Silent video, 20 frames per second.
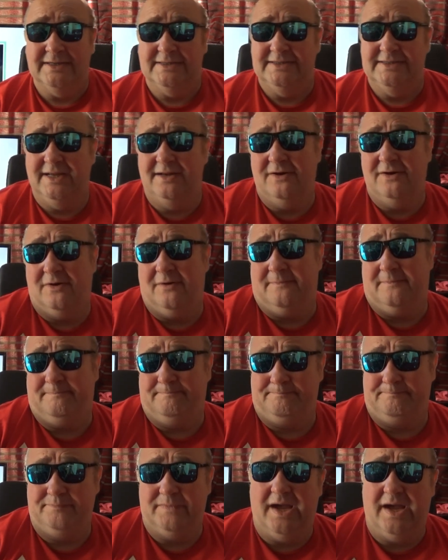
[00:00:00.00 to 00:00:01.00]
You know.
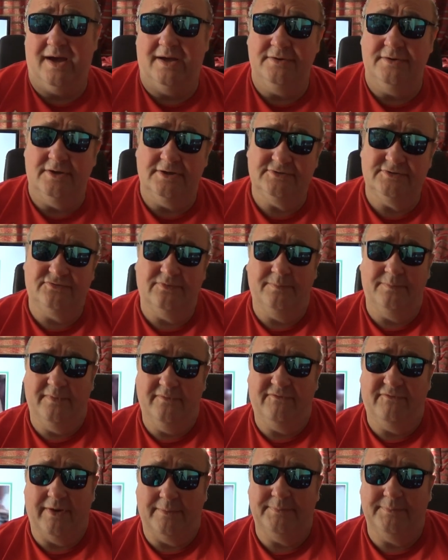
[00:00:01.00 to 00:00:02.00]
Now I know it's from
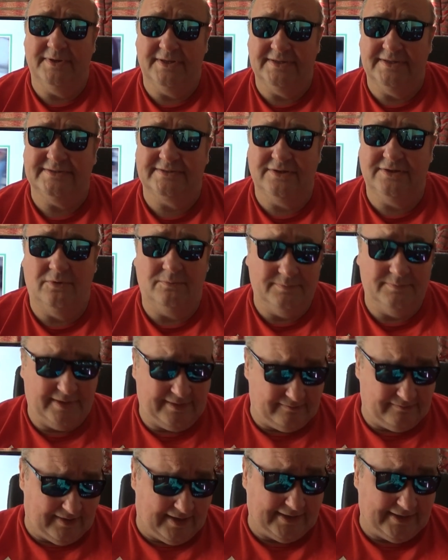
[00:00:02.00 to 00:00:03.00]
the fabulous
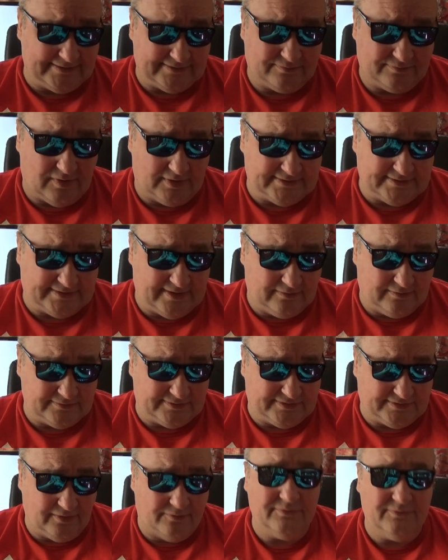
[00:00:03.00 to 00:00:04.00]
company, right? It's what it's
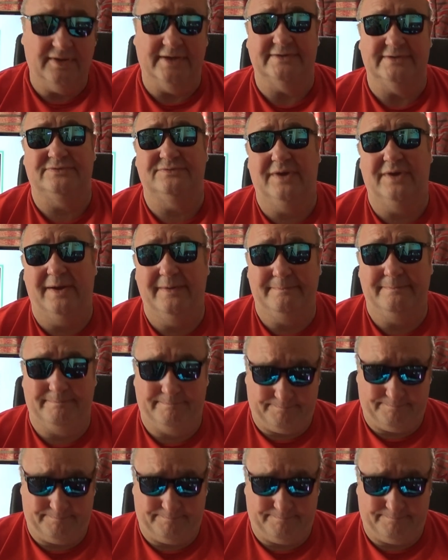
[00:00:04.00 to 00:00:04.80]
Ghost done this, right?